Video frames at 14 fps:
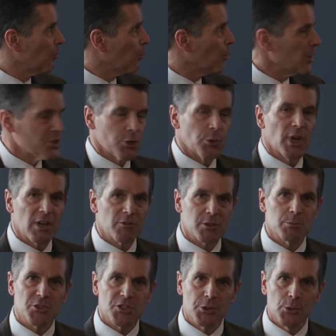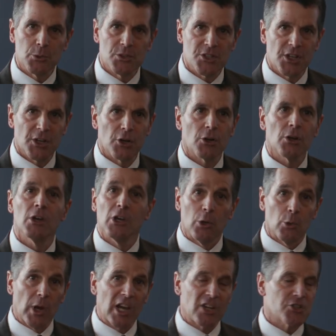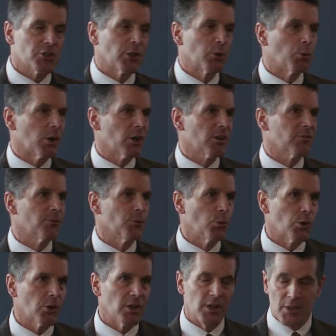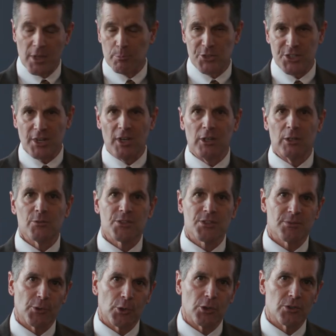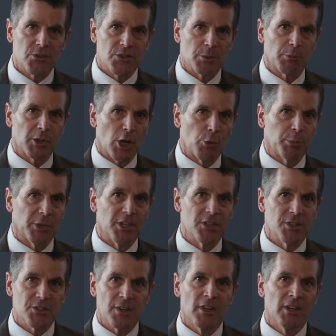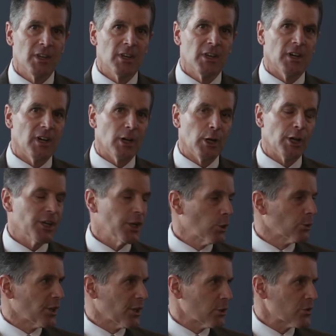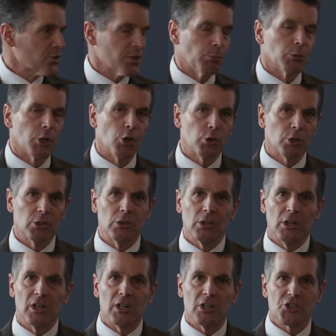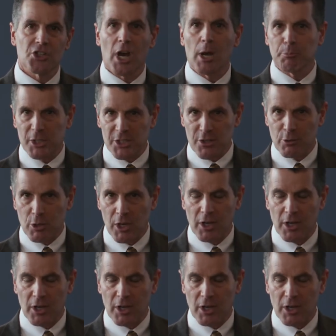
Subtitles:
We do have some students here who actually work for themselves for some companies. Here there's some local shopping